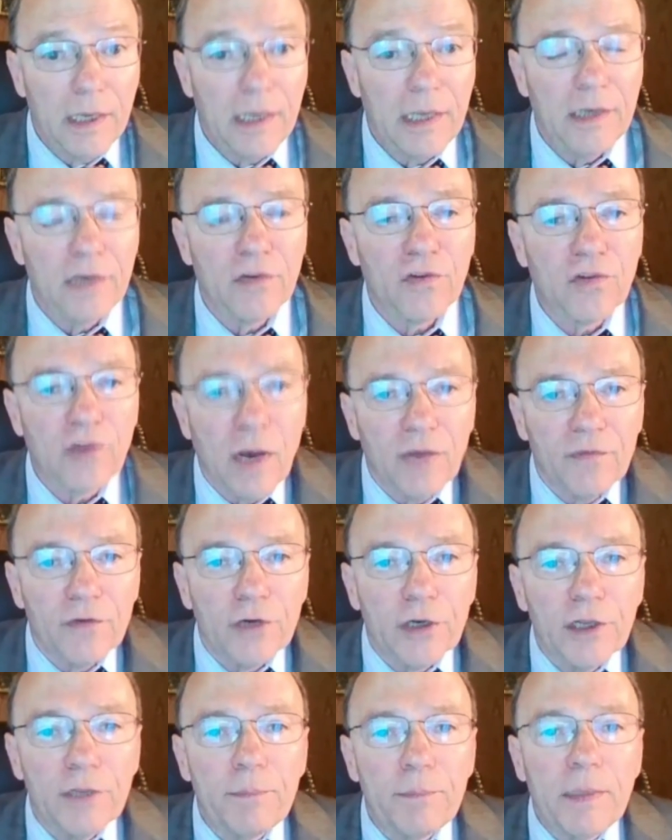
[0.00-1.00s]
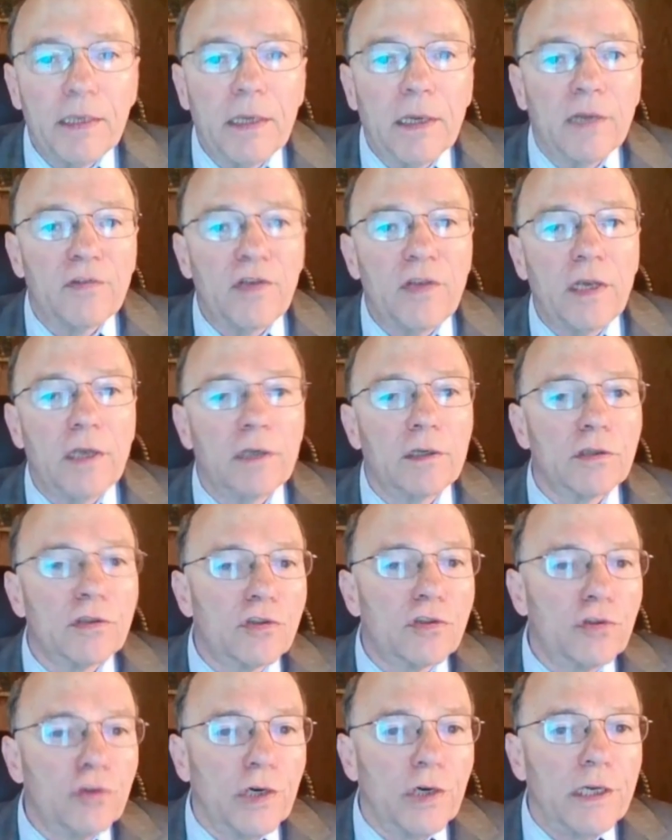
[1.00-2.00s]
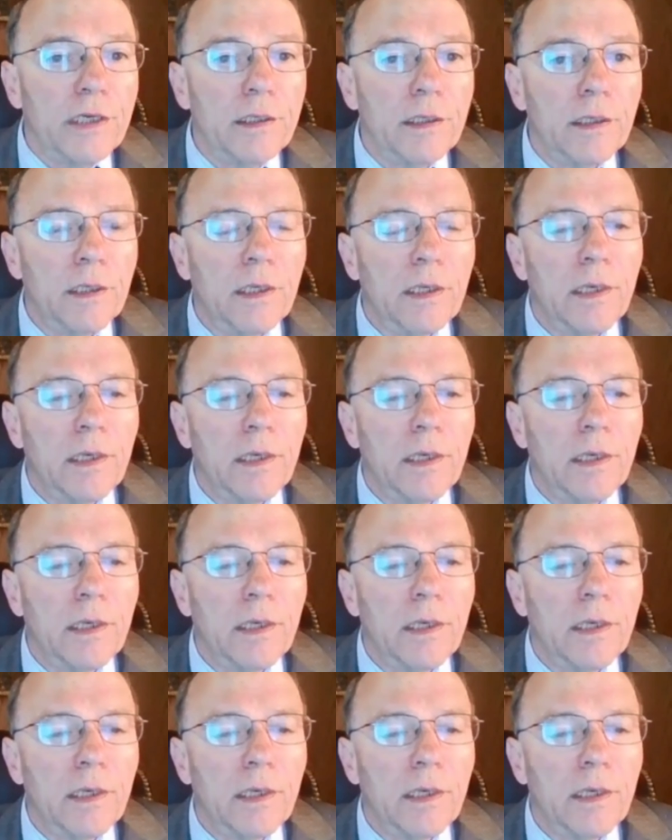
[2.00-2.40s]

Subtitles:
he discovered it because he understood